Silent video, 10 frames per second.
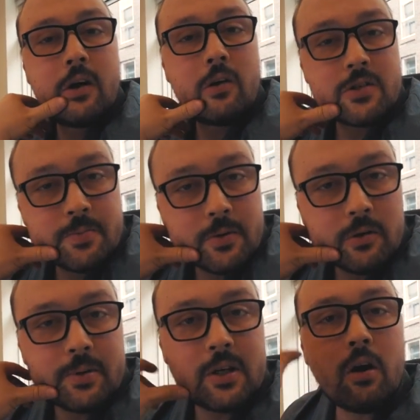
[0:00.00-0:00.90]

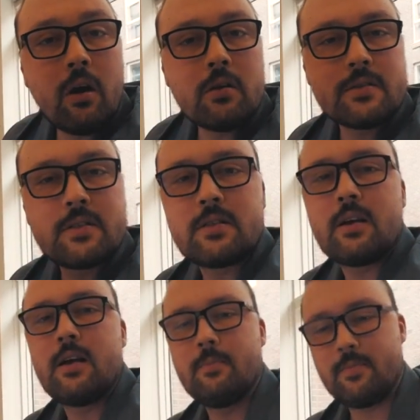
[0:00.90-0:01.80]
hospital because
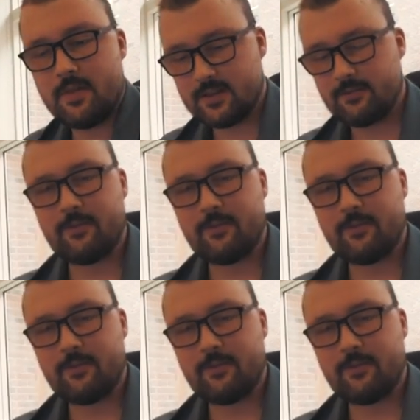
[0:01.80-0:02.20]
this